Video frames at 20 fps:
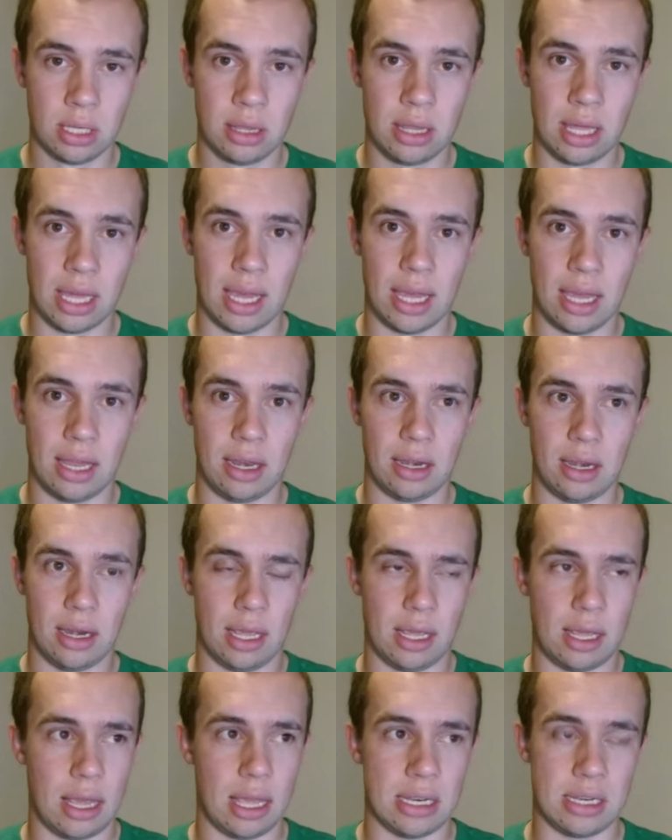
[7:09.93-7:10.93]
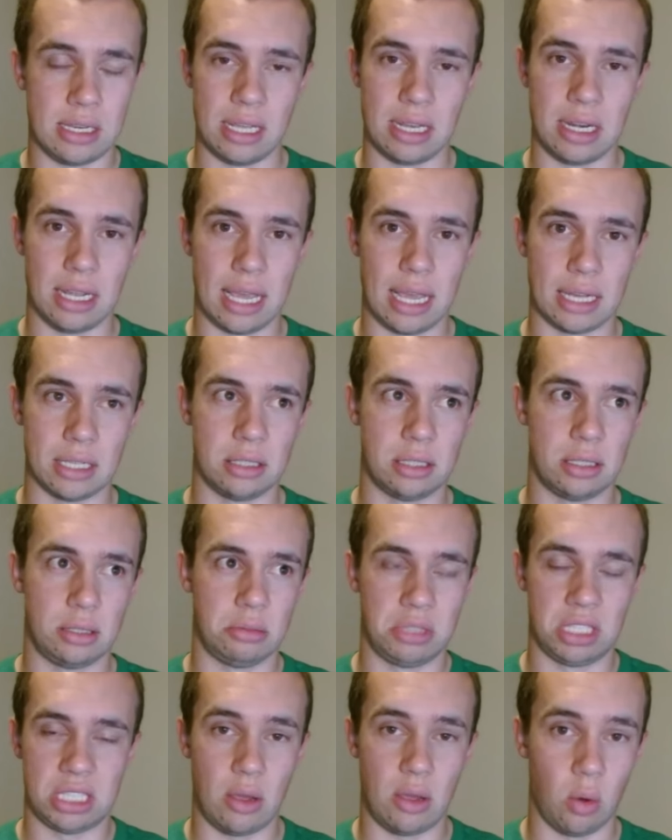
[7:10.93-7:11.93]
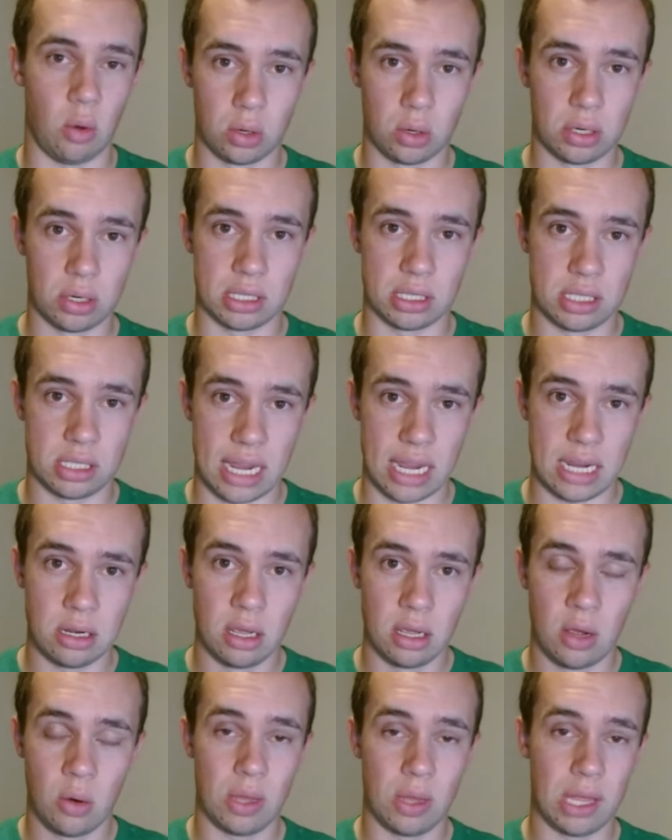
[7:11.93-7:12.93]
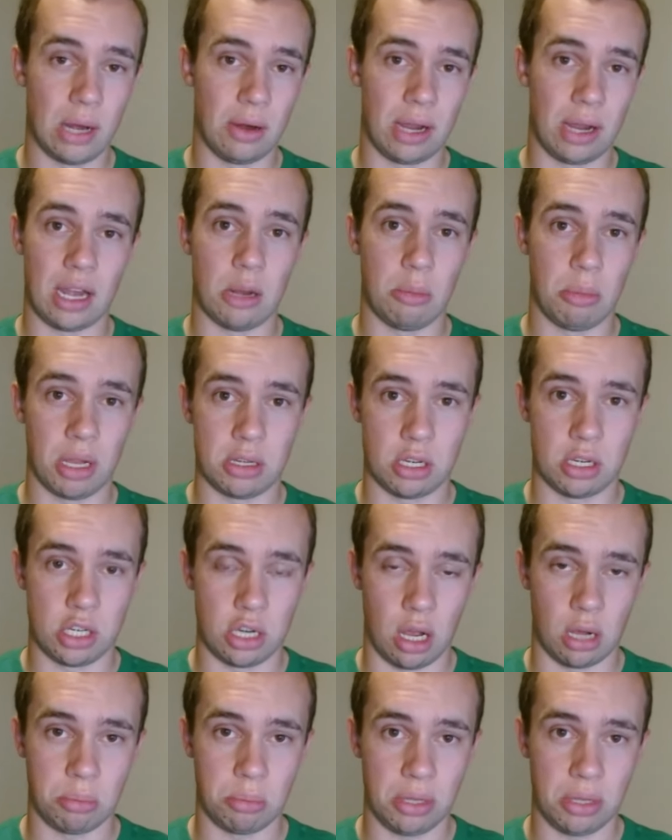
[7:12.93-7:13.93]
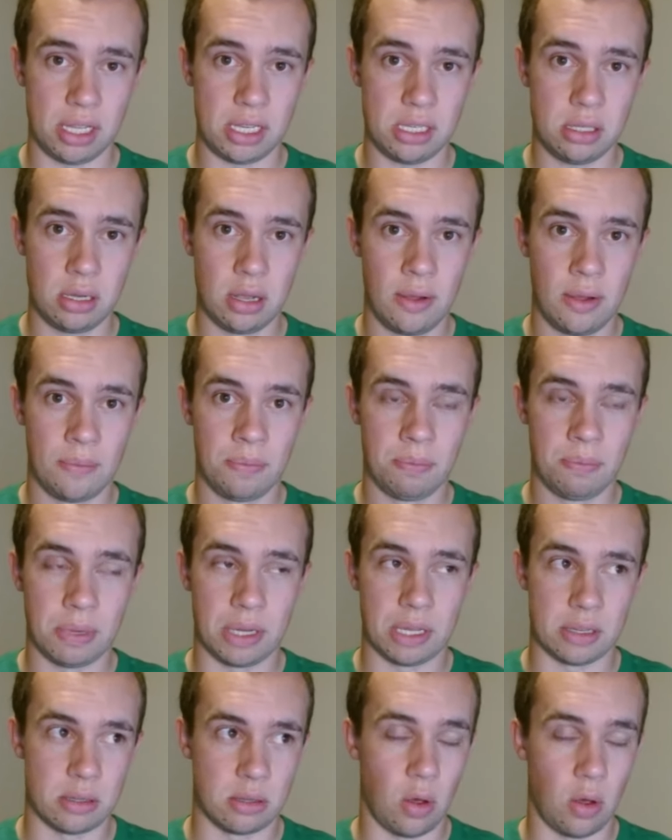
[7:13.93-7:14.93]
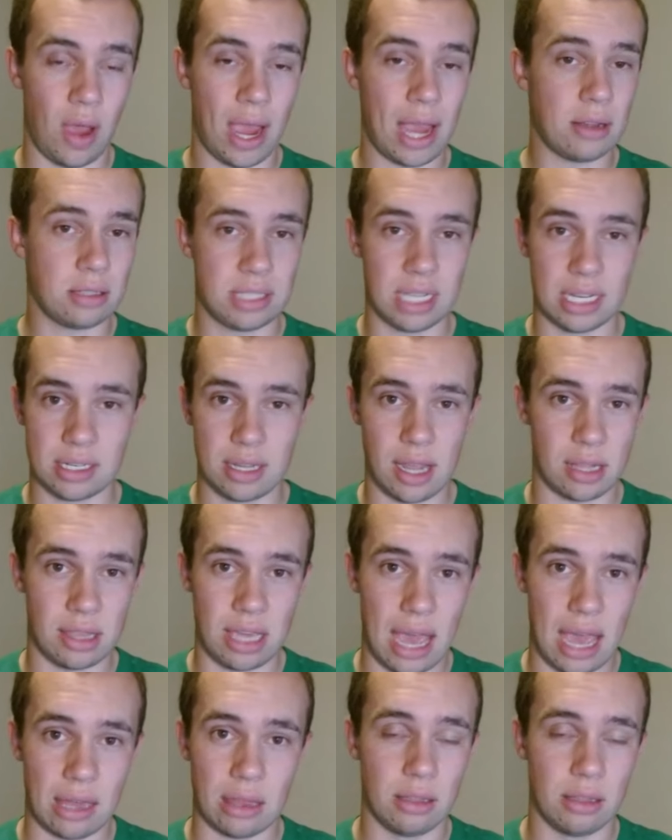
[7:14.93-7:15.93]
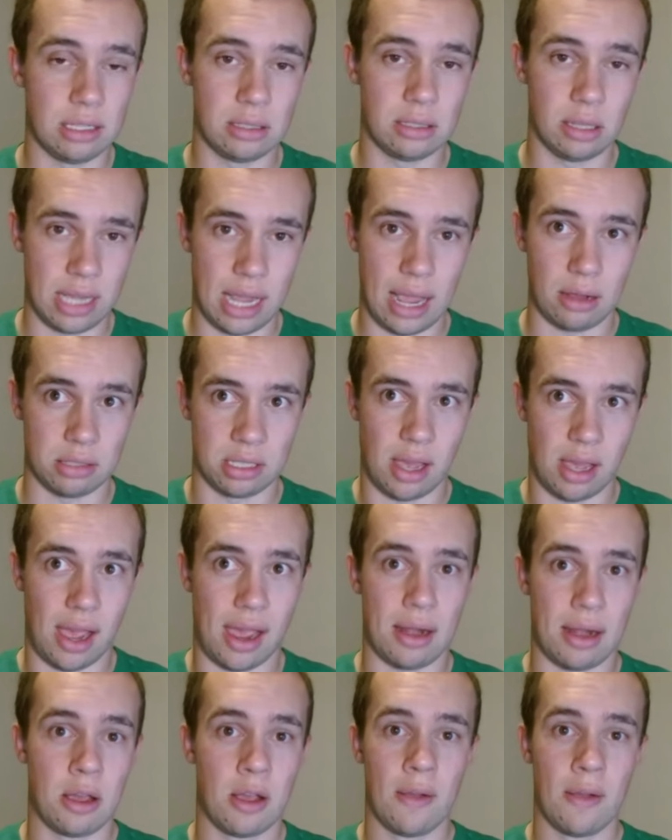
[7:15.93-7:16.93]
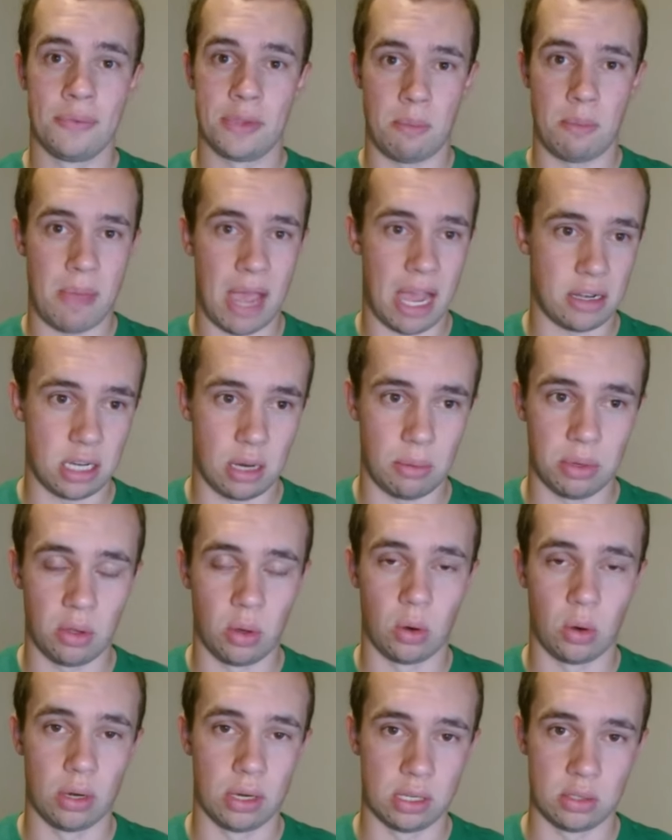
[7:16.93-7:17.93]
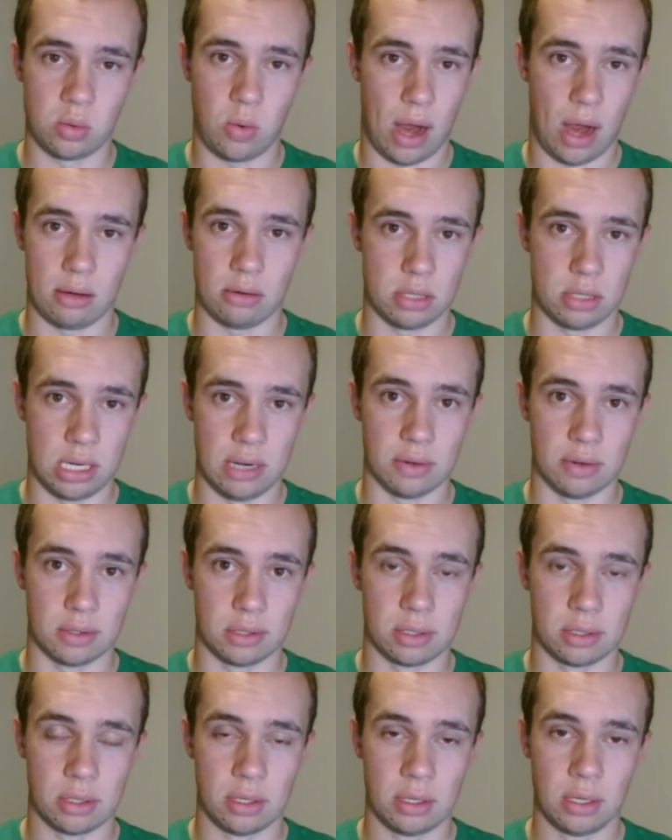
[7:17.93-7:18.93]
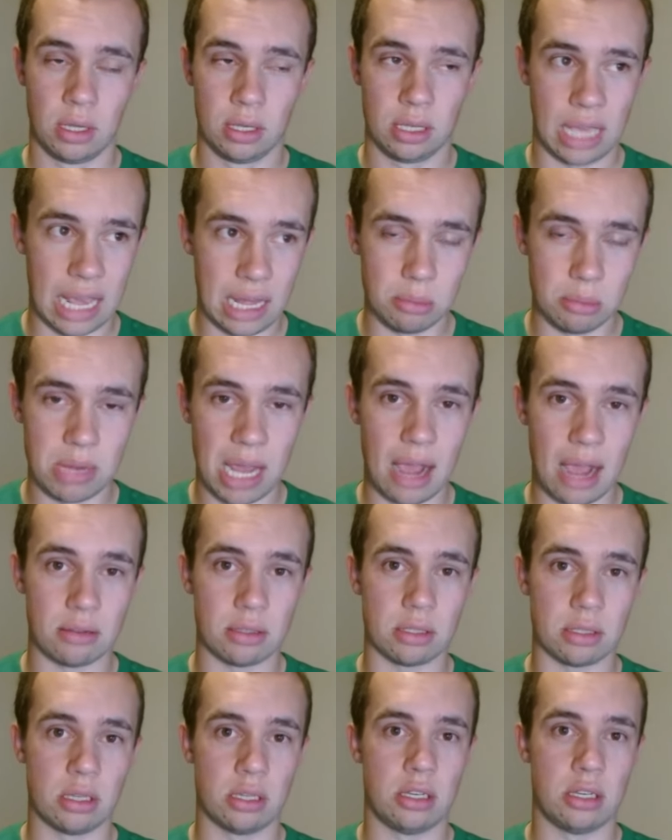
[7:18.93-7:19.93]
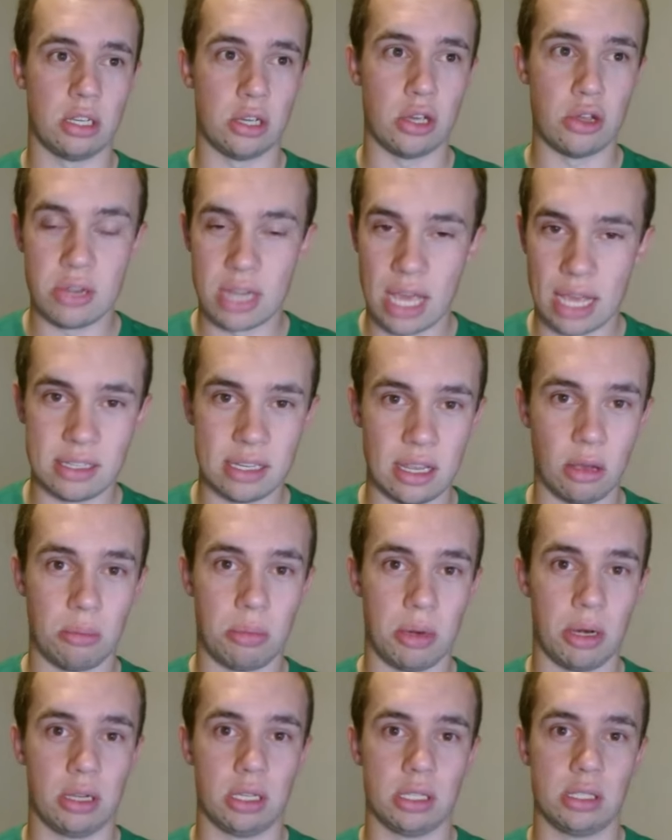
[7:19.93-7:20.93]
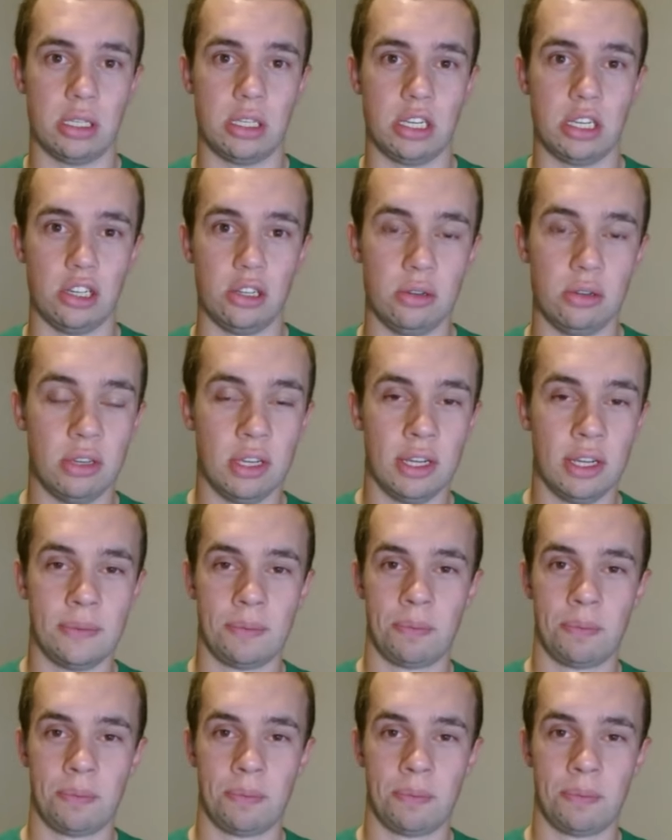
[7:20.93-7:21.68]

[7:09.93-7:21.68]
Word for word: than it, it did against, say, Oregon State, where they were getting a bunch of chunk plays because Ohio State's got the athletes on the outside to match up with Oregon's wide receivers. Caleb Downs is a dude, Denzel Burke is a dude.